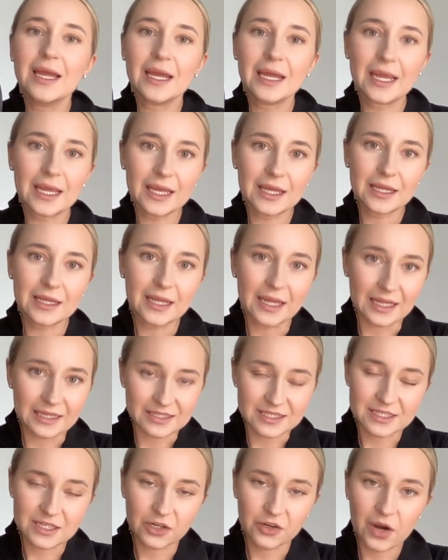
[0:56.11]
in
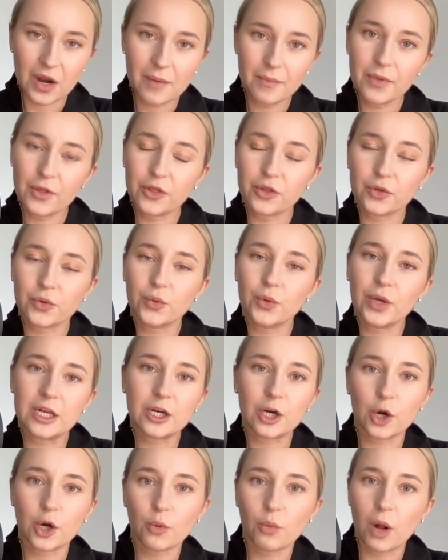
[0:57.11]
Instagram through In
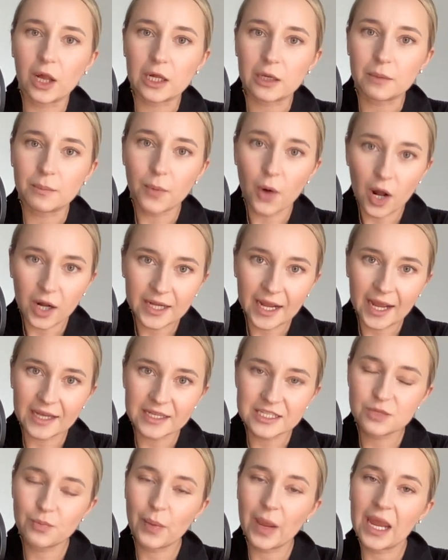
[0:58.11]
Her Wallet
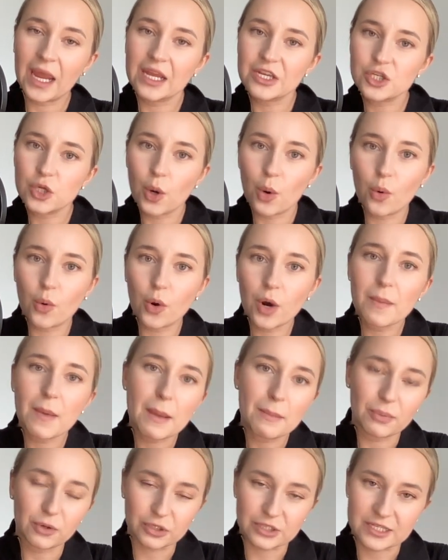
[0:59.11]
podcast page or
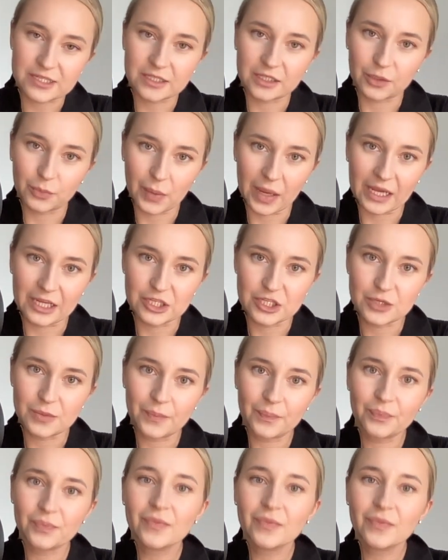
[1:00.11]
my personal page.